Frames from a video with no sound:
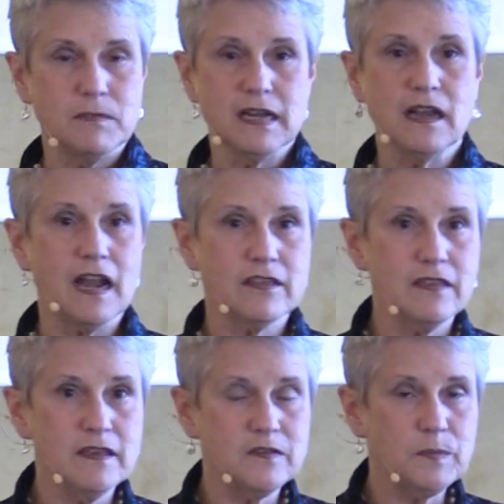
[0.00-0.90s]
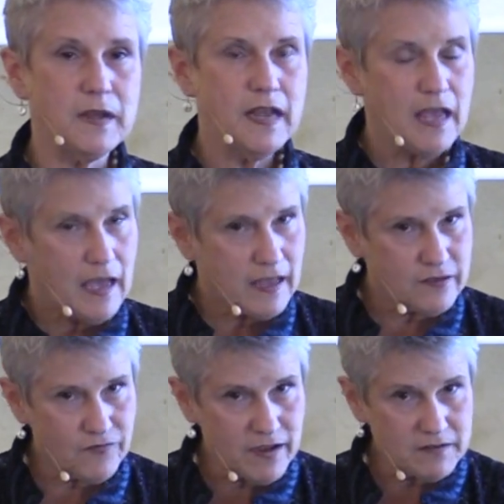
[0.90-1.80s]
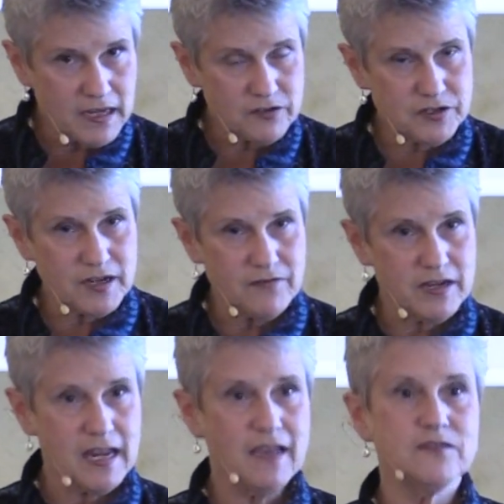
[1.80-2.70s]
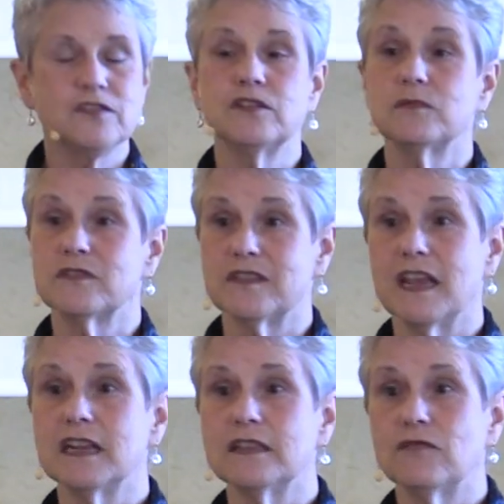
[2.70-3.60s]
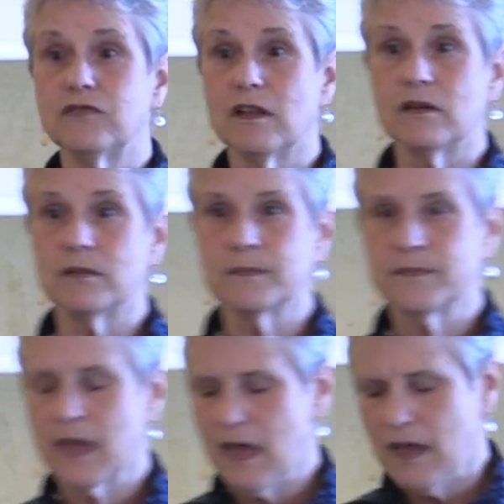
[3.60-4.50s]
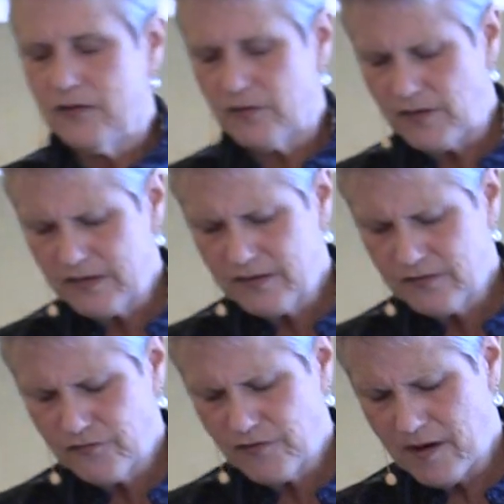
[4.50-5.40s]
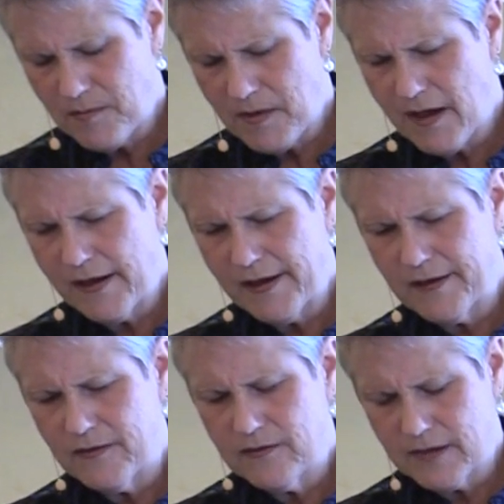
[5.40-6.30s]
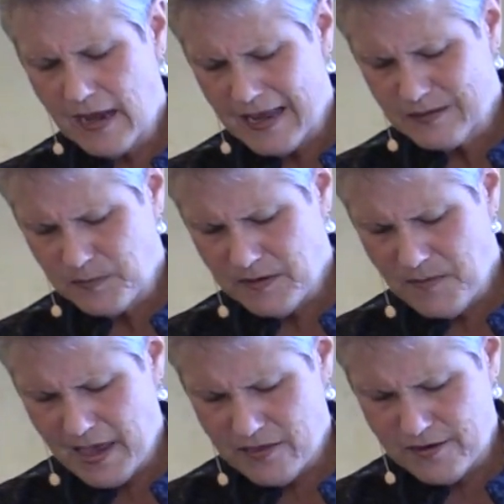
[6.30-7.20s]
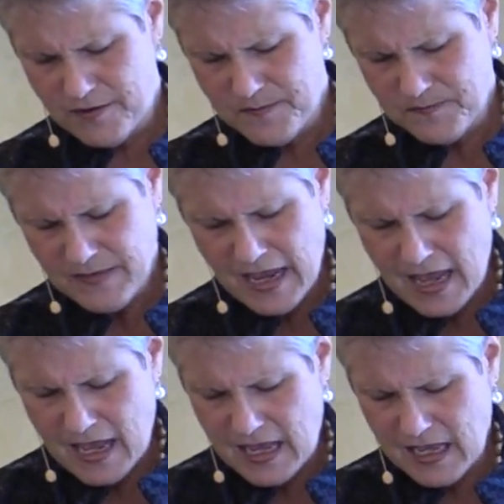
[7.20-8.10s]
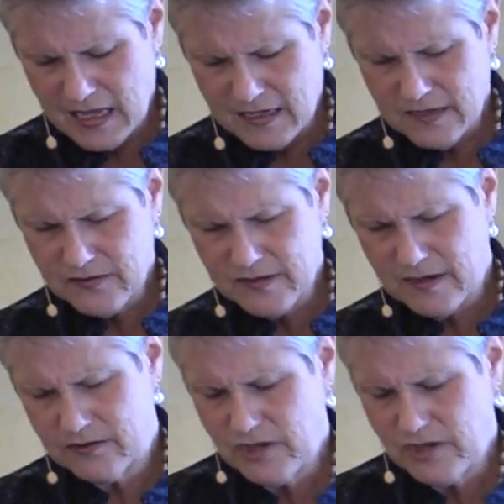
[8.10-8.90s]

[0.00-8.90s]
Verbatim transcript: it can mean a lot of things, but at the foundation of it, it has to do with staying in the flow so this is from uh, the Gospel of Matthew, and it's uh,